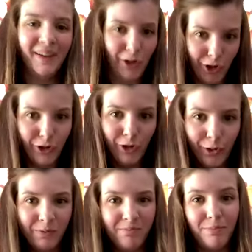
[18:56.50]

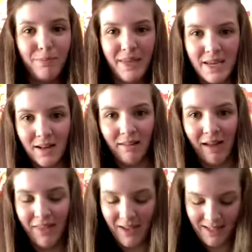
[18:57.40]
glue, peel,
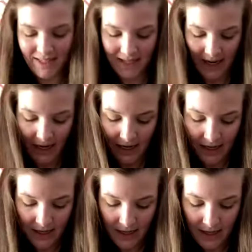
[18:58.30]
and then stick.
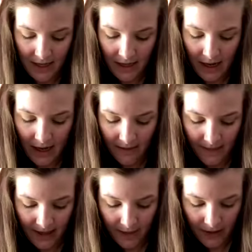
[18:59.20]

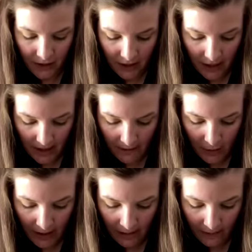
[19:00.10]
Especially if you have